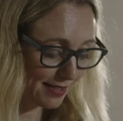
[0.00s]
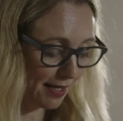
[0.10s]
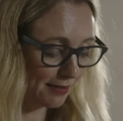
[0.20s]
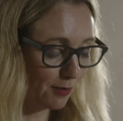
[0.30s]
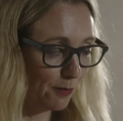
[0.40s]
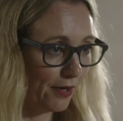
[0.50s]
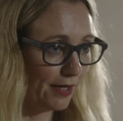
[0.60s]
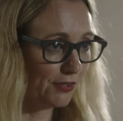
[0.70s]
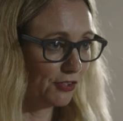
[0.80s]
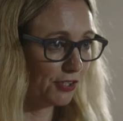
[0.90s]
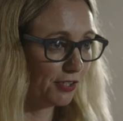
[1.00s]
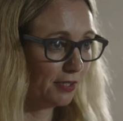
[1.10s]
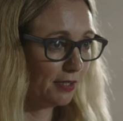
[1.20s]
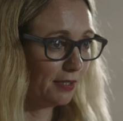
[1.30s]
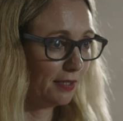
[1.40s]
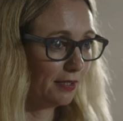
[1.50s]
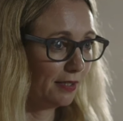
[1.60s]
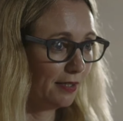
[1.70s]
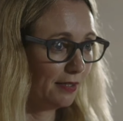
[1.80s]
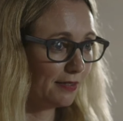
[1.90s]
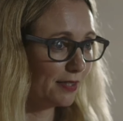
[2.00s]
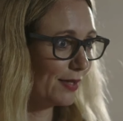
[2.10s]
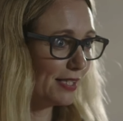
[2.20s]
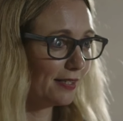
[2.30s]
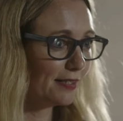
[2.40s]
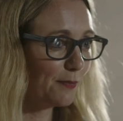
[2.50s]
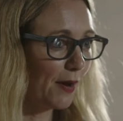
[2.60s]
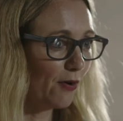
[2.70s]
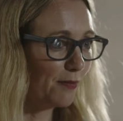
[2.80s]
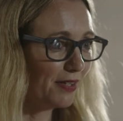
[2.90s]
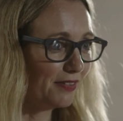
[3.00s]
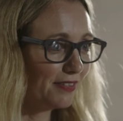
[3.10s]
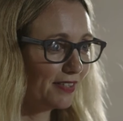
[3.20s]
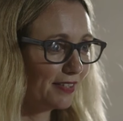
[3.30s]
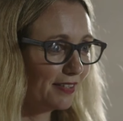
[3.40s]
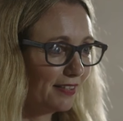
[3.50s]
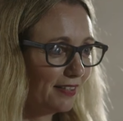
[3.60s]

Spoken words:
Sandlebridge. So it's an experiment.